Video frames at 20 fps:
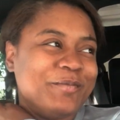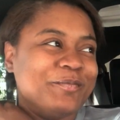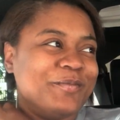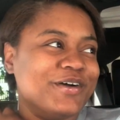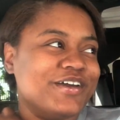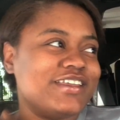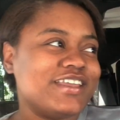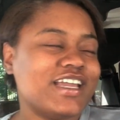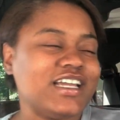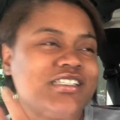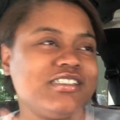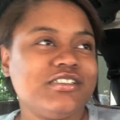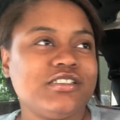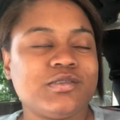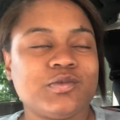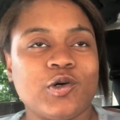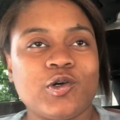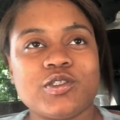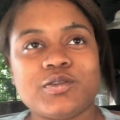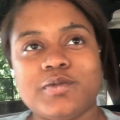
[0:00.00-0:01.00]
But yeah, she
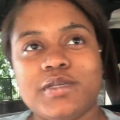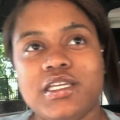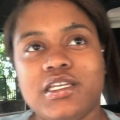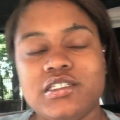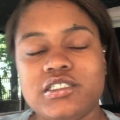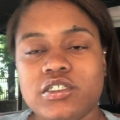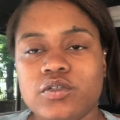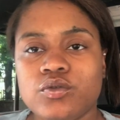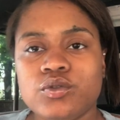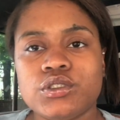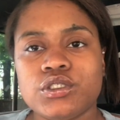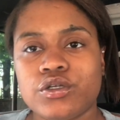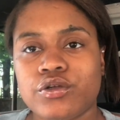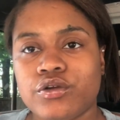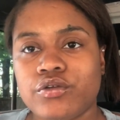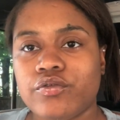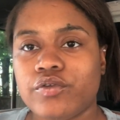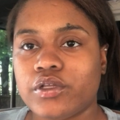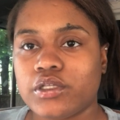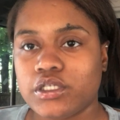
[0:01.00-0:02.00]
smoked me. She was a
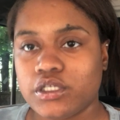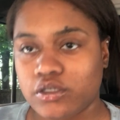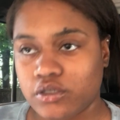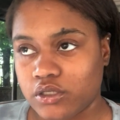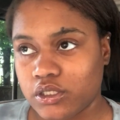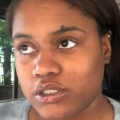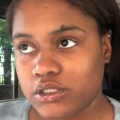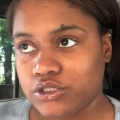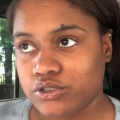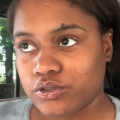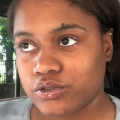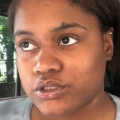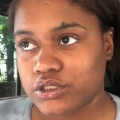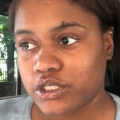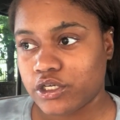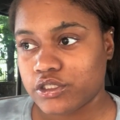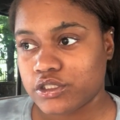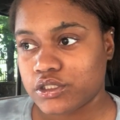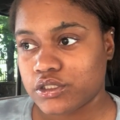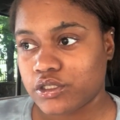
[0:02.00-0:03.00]
really good drill
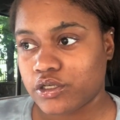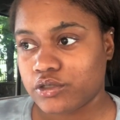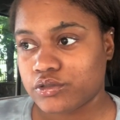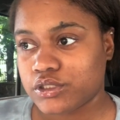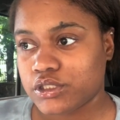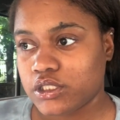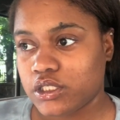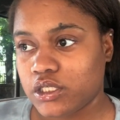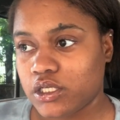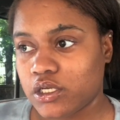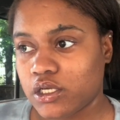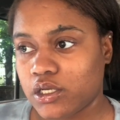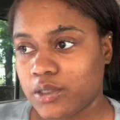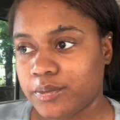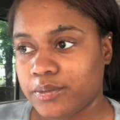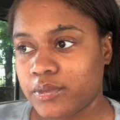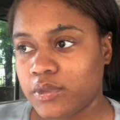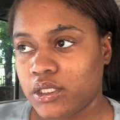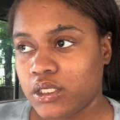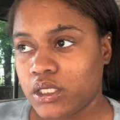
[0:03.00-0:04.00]
sergeant though. She
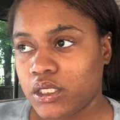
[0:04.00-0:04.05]
you